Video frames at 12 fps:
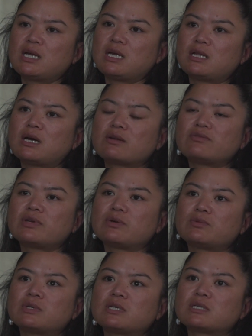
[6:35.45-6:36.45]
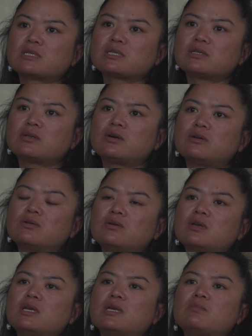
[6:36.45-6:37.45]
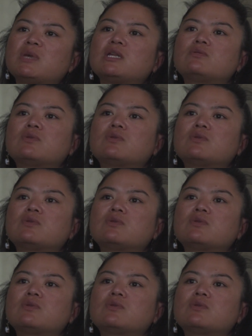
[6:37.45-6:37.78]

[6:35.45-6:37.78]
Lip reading: A lot of it was, in many